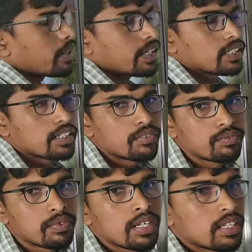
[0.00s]
breaking them,
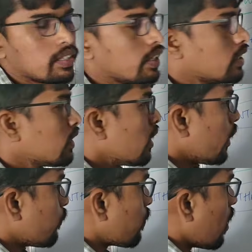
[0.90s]
then
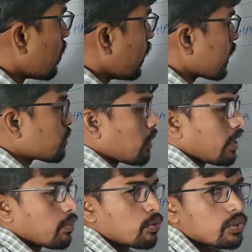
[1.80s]
he
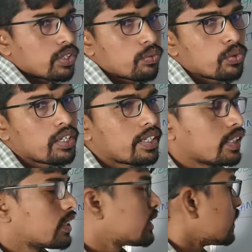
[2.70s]
explained about the only
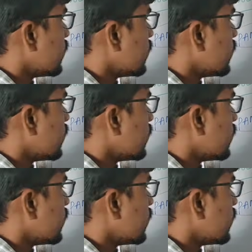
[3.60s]
Tethys